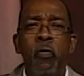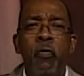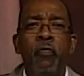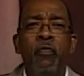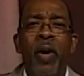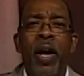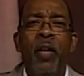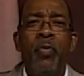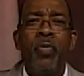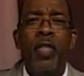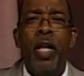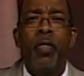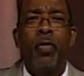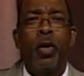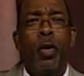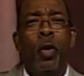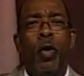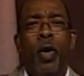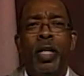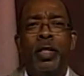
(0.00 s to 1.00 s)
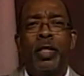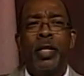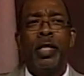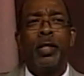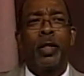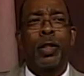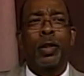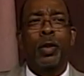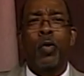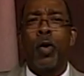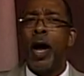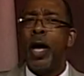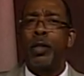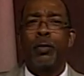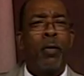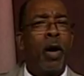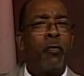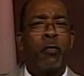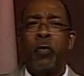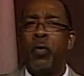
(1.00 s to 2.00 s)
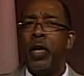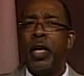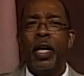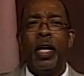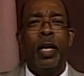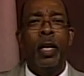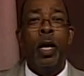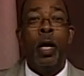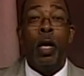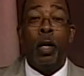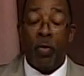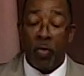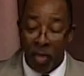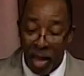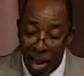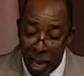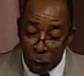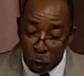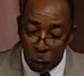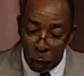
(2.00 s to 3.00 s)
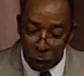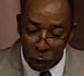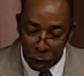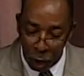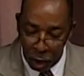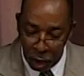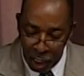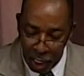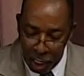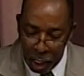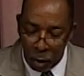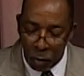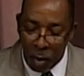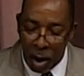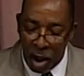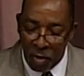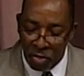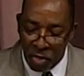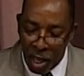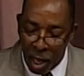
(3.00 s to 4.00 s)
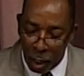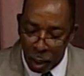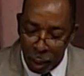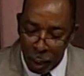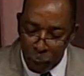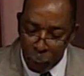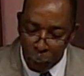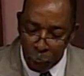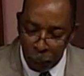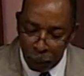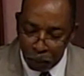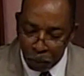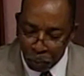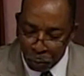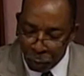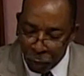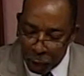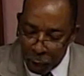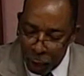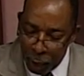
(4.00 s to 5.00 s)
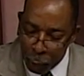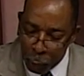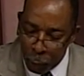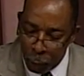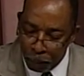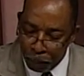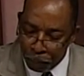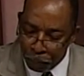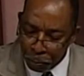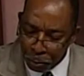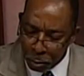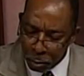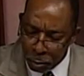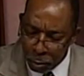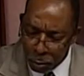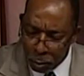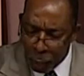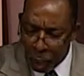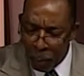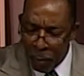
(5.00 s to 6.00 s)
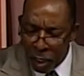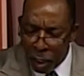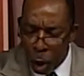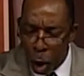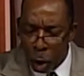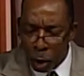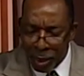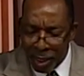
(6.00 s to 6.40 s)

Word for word: faith in the Lord Jesus Christ, my friend. That's what you need right there. Listen, listen, because